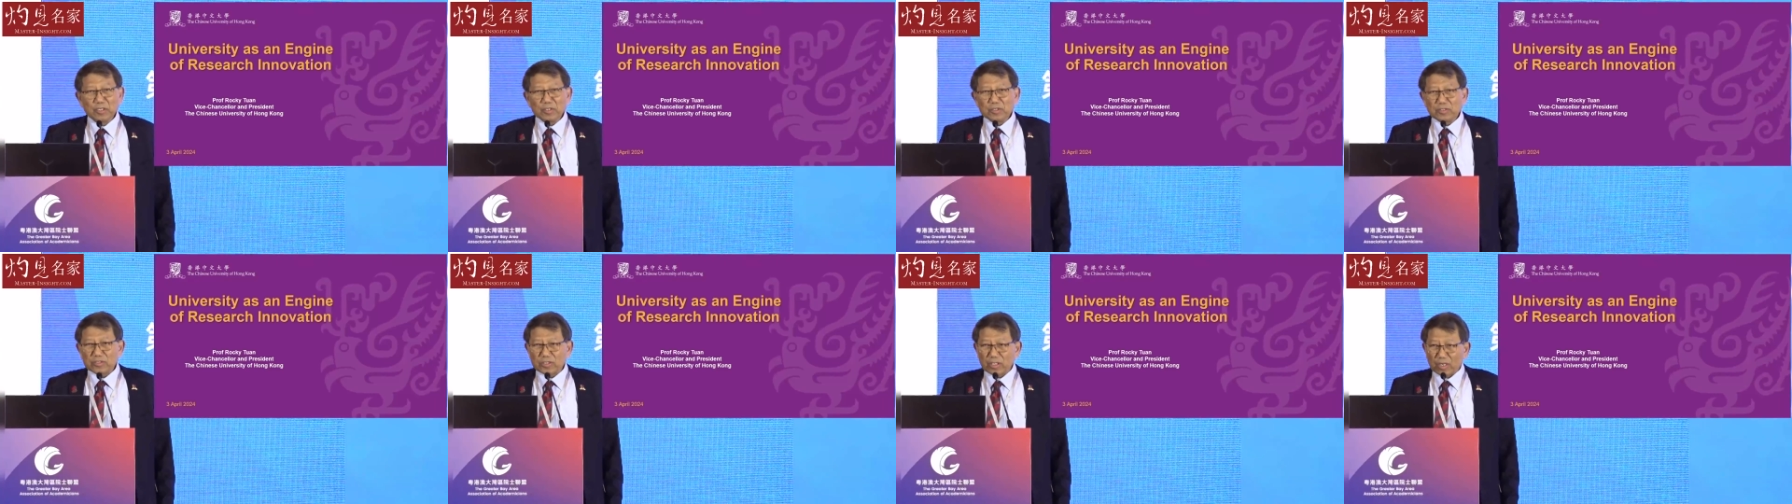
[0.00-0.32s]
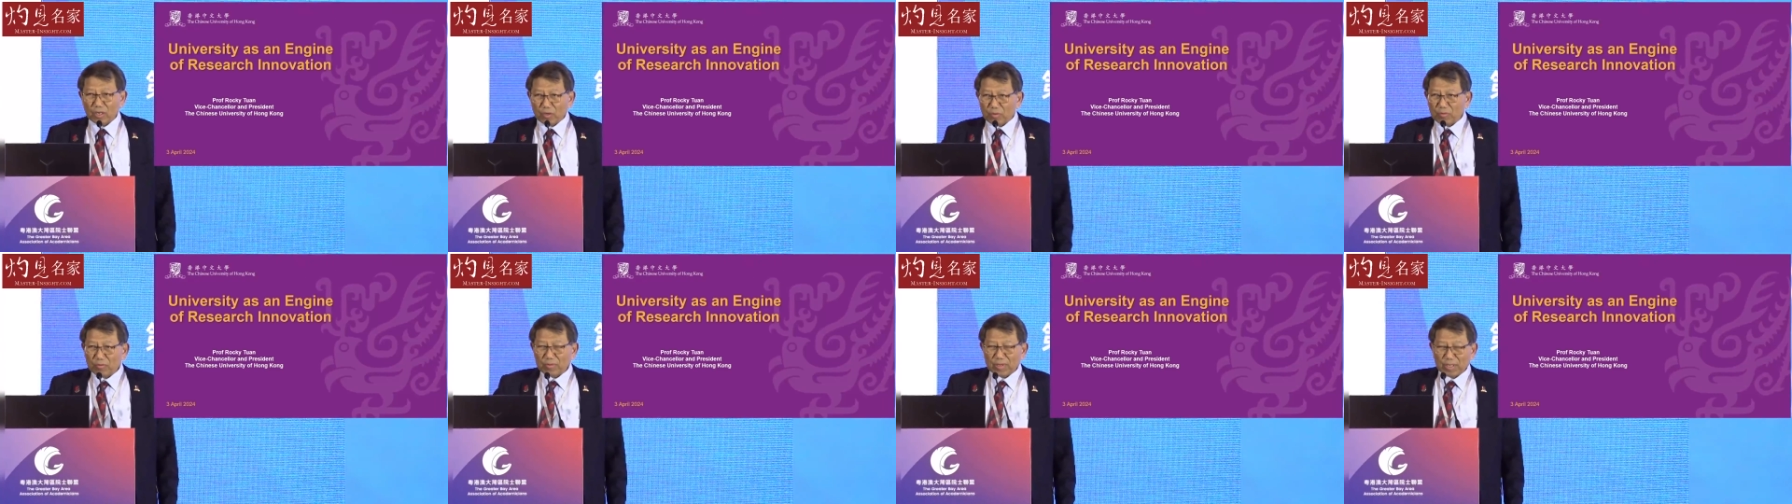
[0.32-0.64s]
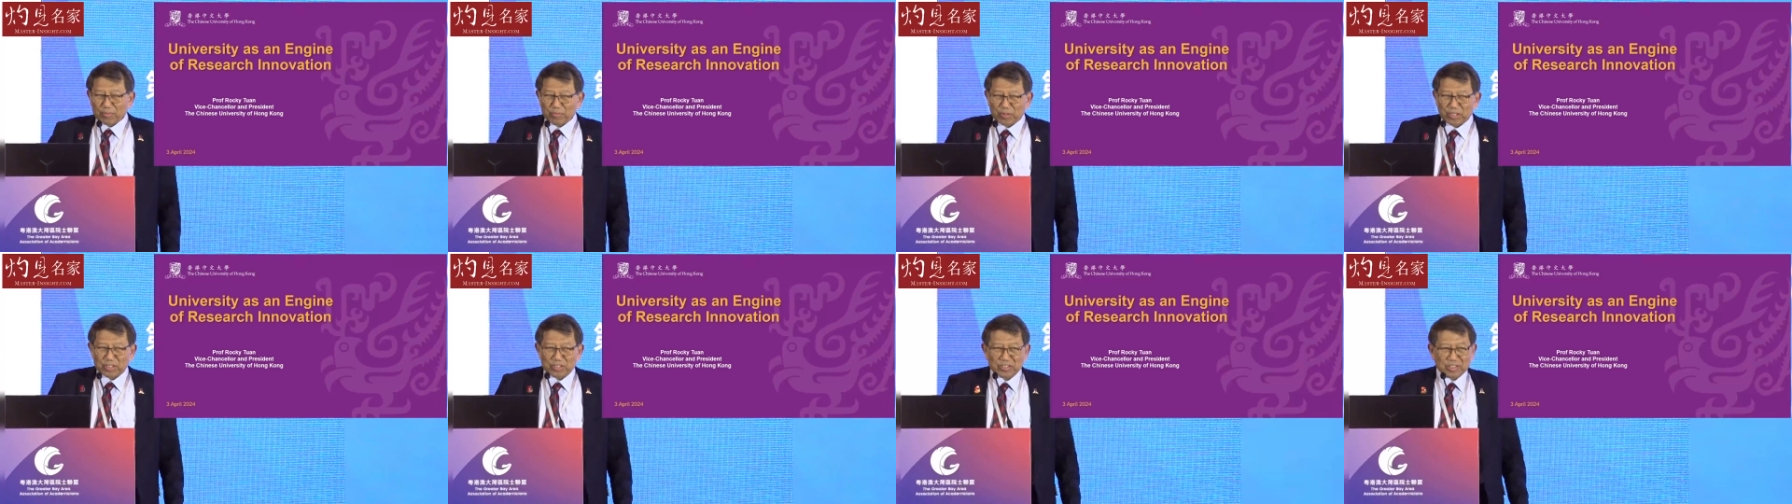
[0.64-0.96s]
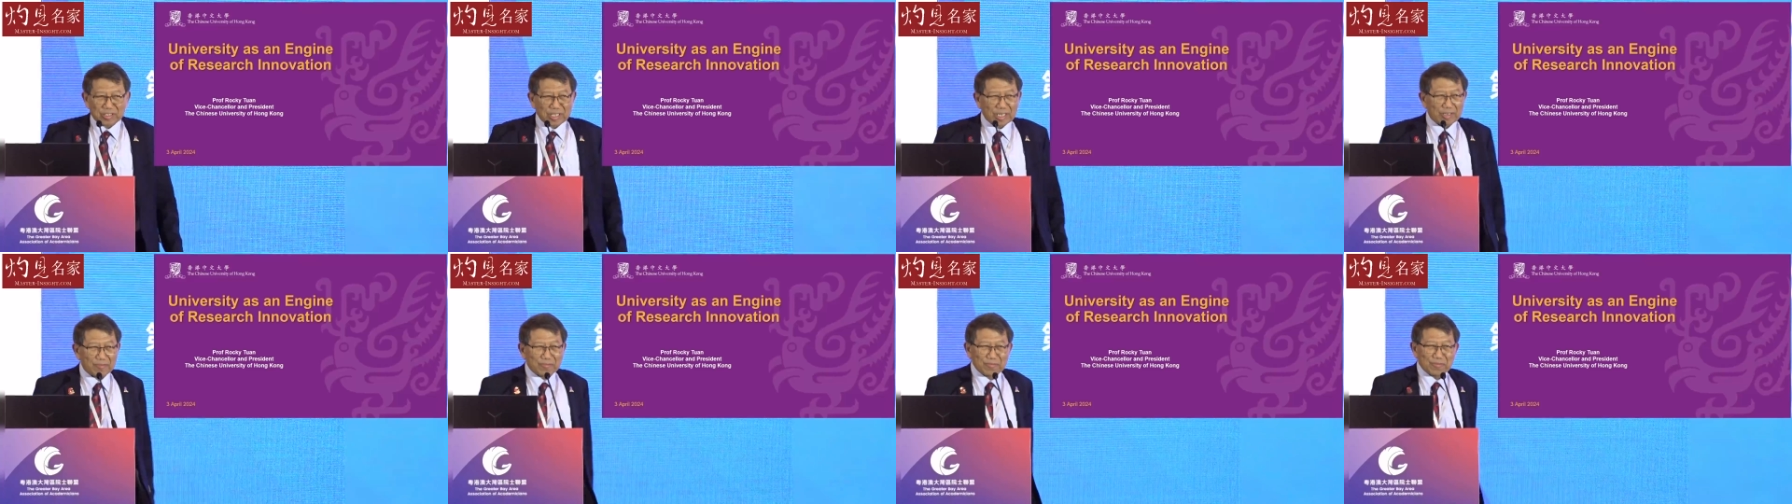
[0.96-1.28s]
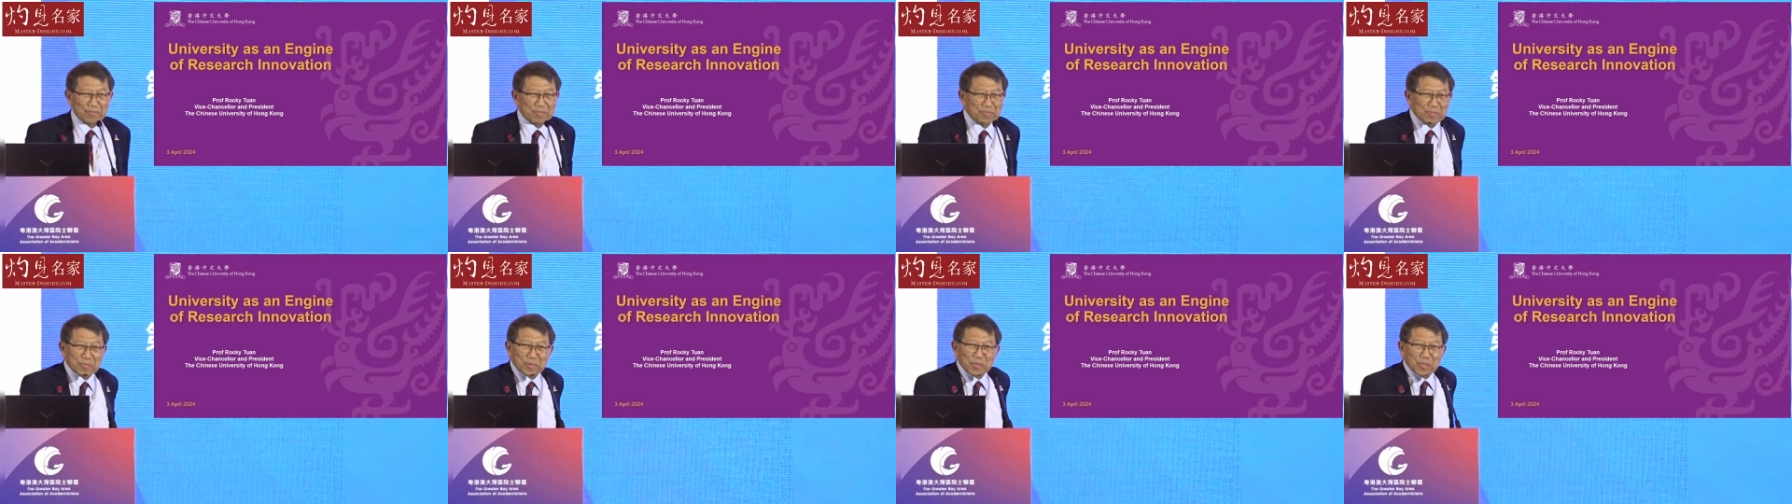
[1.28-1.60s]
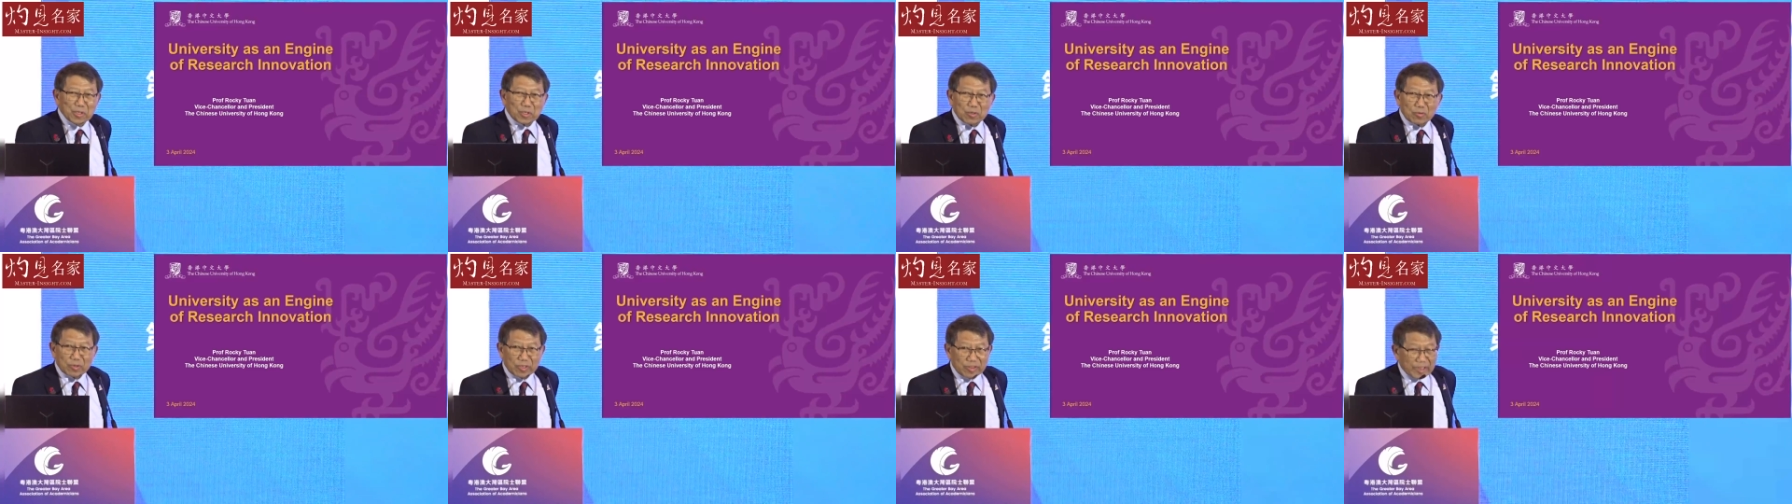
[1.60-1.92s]
So I'm going to start
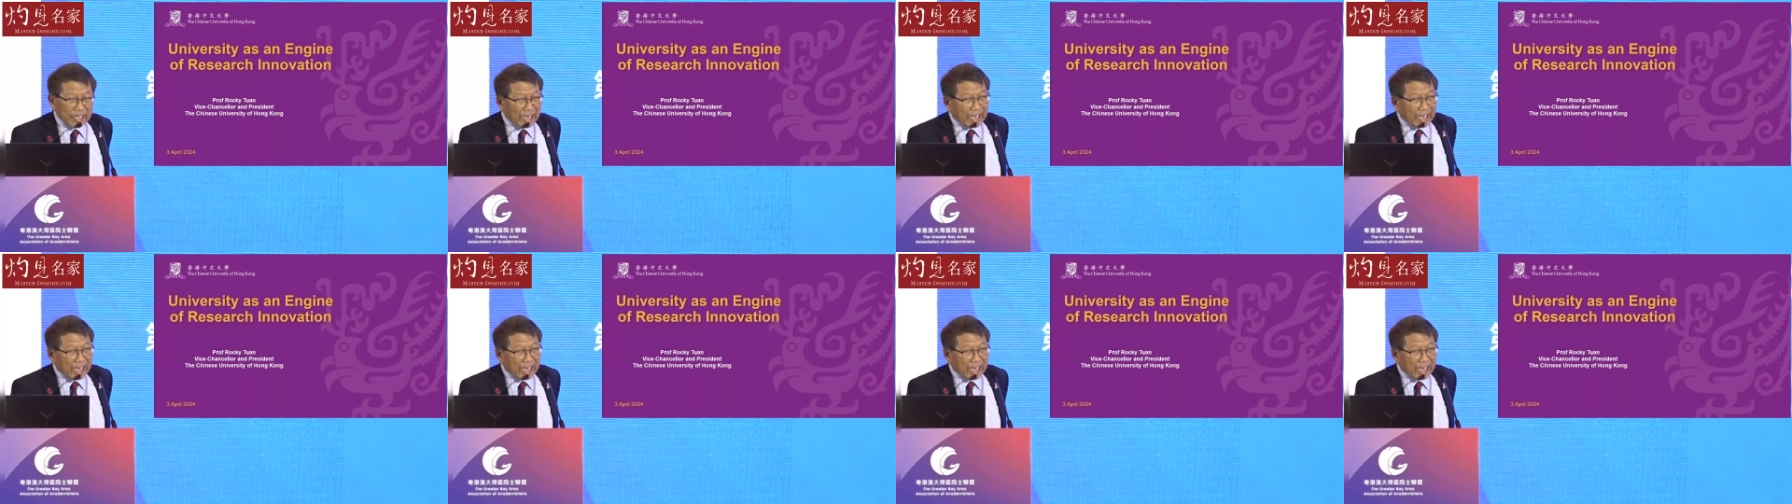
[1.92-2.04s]
with